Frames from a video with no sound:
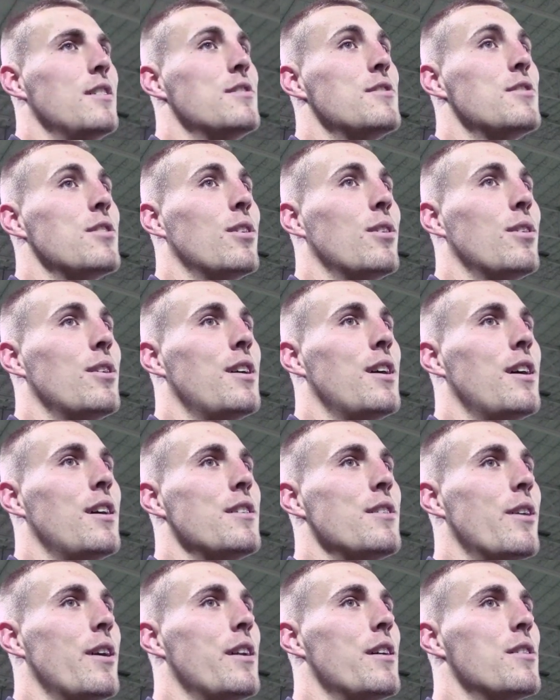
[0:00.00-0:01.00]
So,
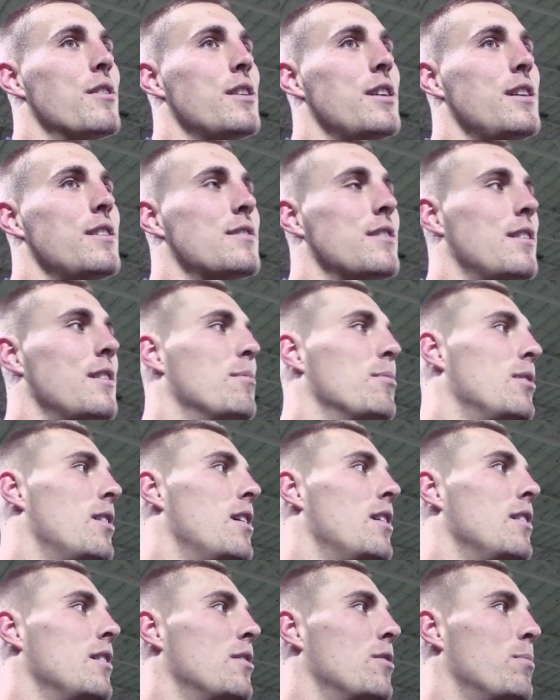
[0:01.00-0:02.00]
you know, I know it eats at him
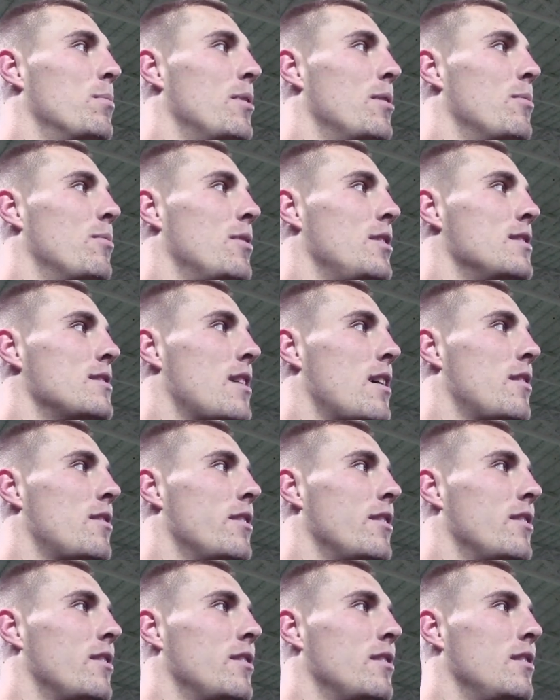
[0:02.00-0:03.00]
a little bit when he's out
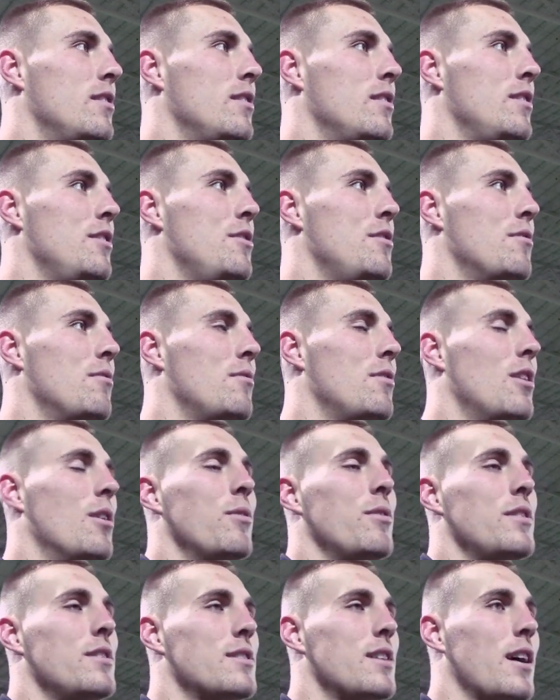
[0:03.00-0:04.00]
there and, you know,
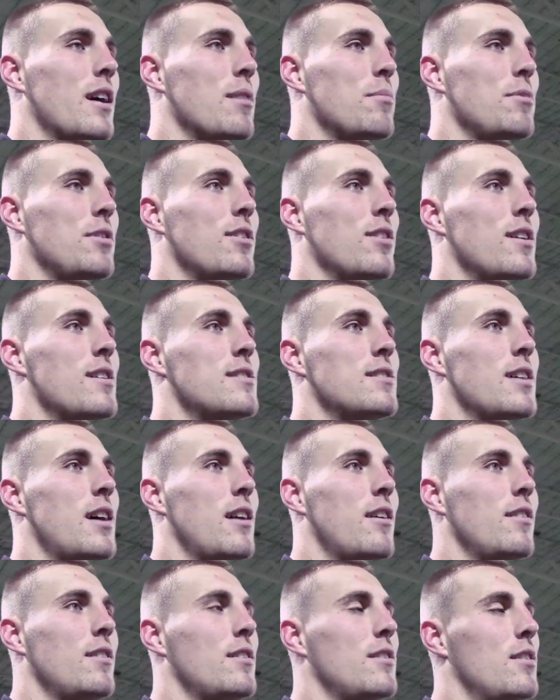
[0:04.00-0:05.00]
knowing he's not going to be there on
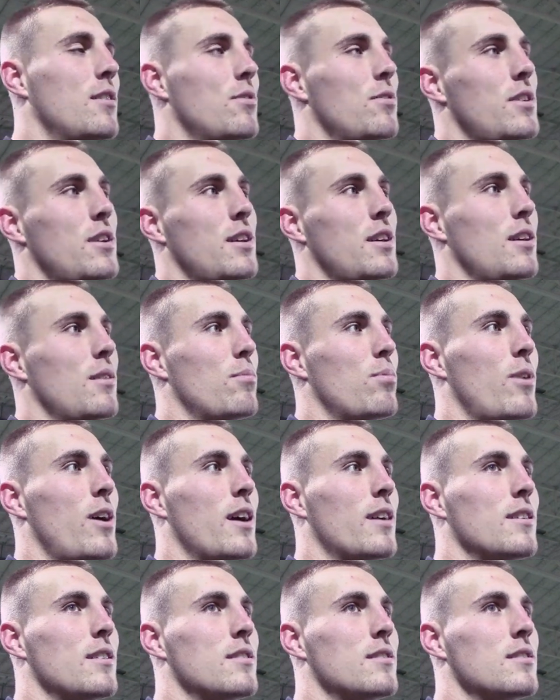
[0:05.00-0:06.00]
Saturday and knowing he can't
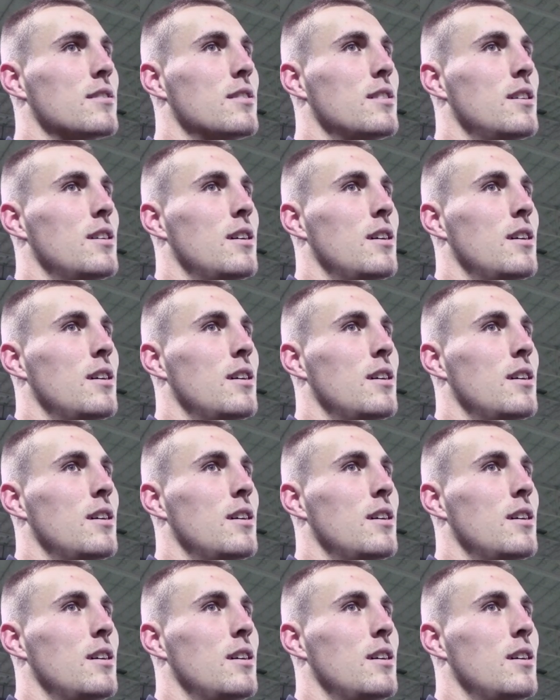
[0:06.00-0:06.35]
practice.